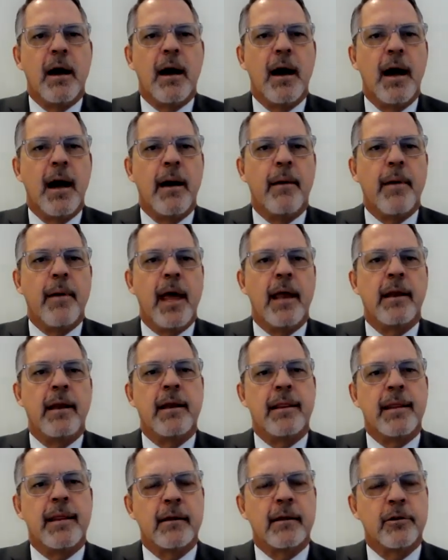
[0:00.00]
and
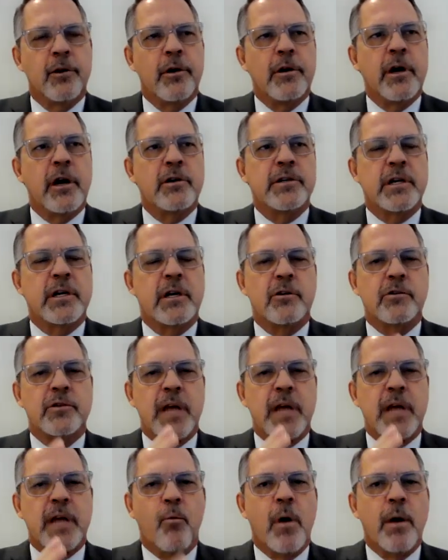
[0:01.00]
they learn their skills
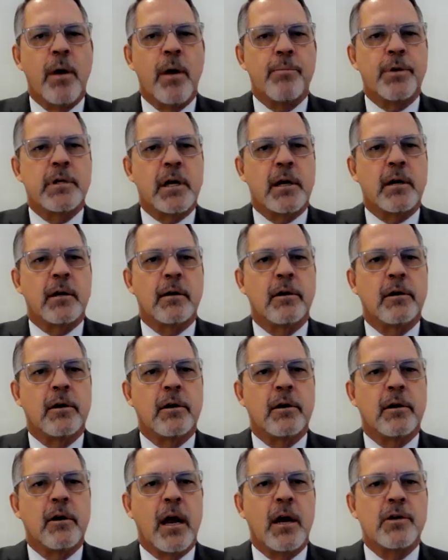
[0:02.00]
at one particular
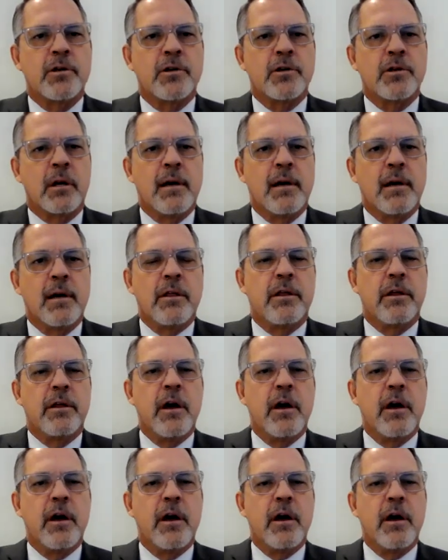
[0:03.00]
location.
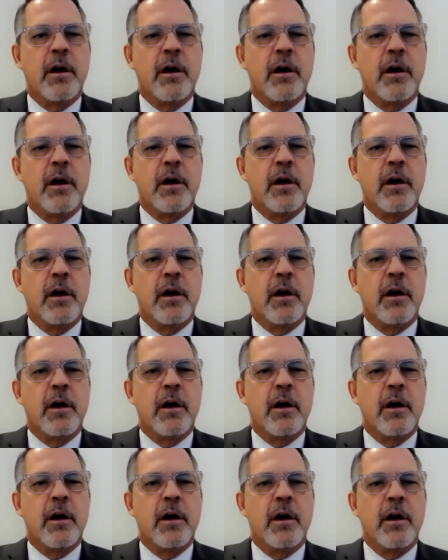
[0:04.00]
The other
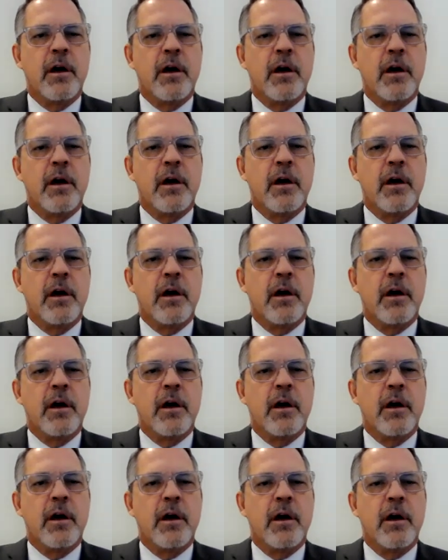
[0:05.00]
way that we
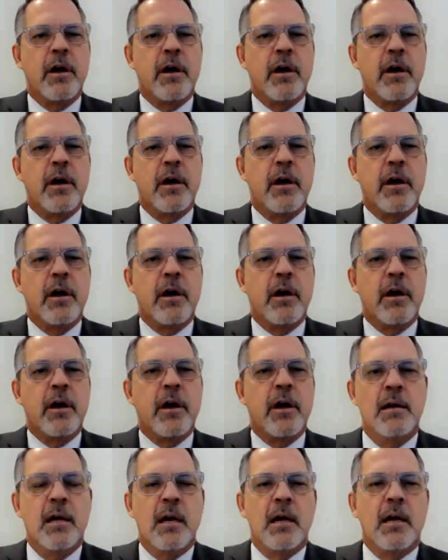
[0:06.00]
support
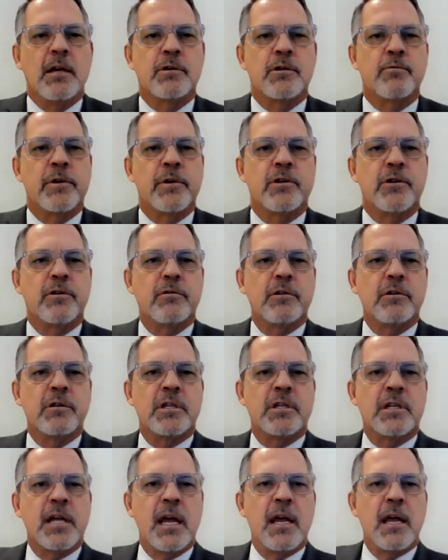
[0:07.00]
CTE is with
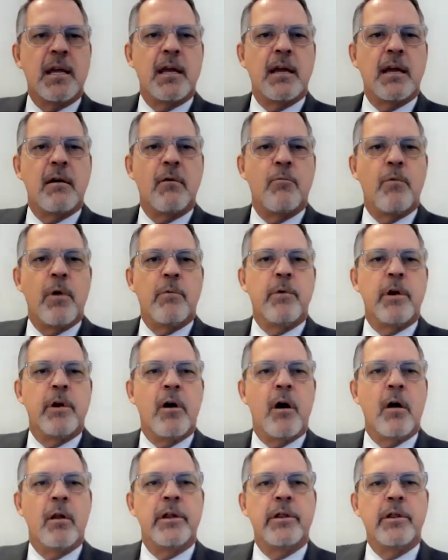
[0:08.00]
students taking what we
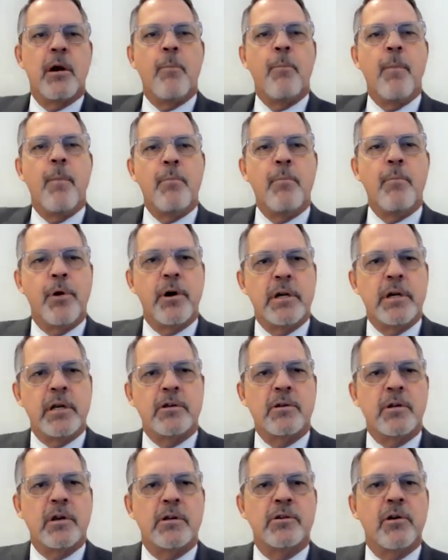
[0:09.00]
call in their member
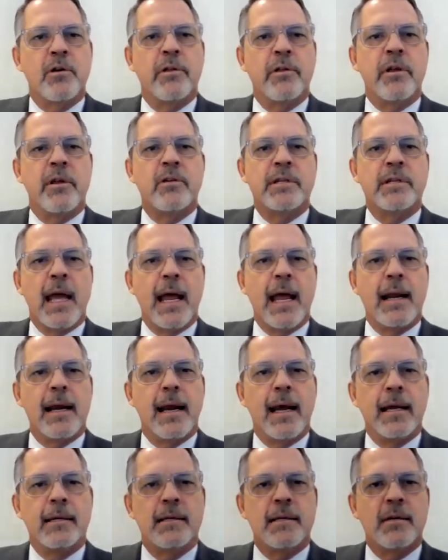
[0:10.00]
districts or their
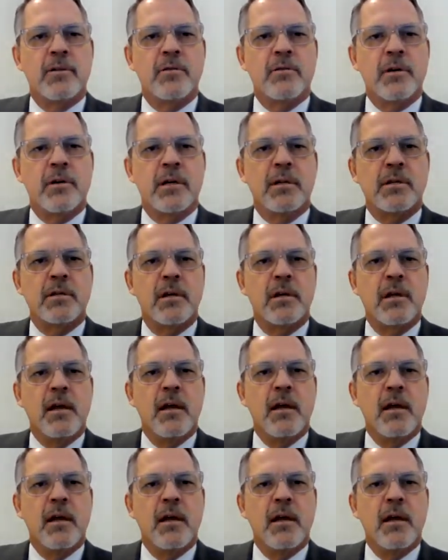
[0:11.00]
satellite districts,